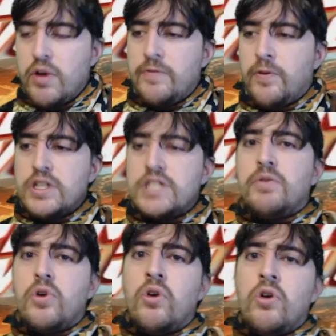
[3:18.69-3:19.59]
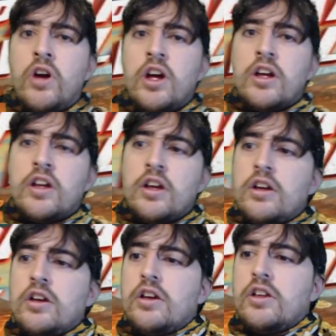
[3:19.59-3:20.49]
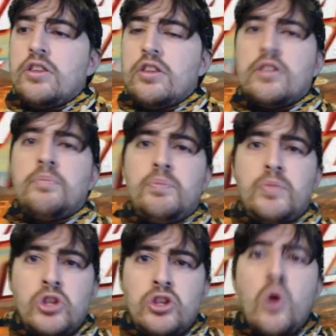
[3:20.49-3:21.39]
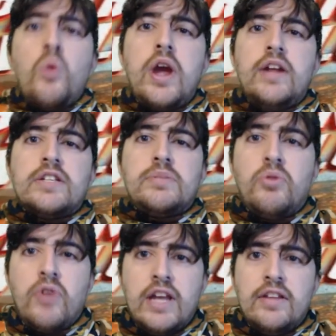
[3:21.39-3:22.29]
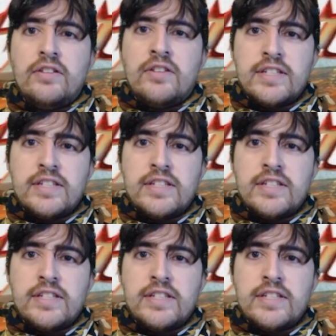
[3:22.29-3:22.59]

Like, first of all, no way this plane